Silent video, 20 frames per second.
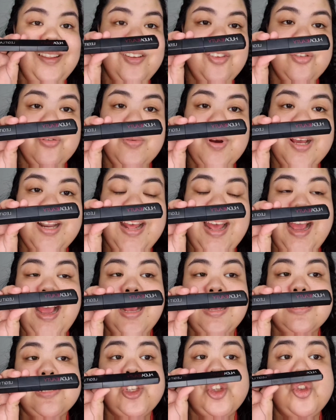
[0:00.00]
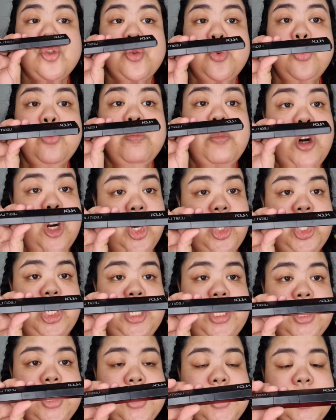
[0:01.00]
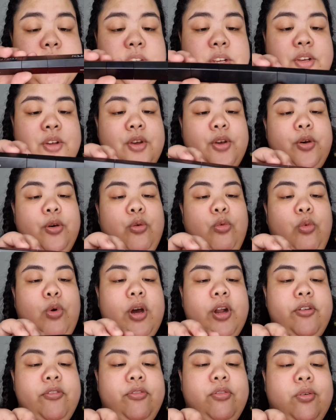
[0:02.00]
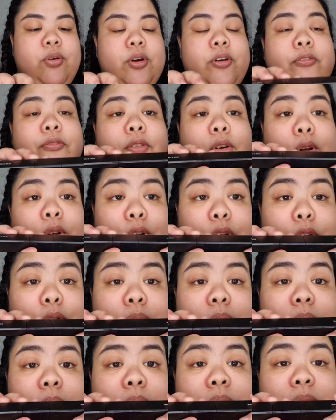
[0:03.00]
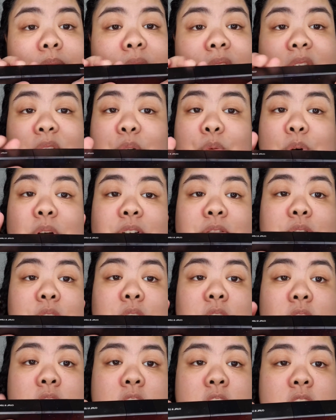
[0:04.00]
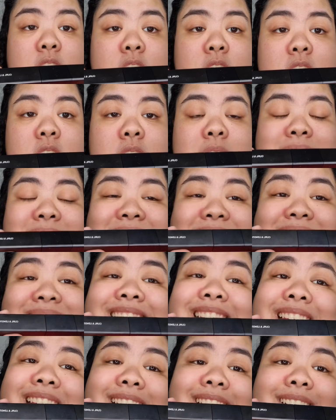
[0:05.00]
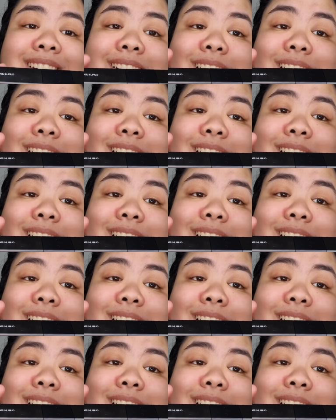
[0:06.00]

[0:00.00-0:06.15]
one has two brushes, one for volume and one for curl and length.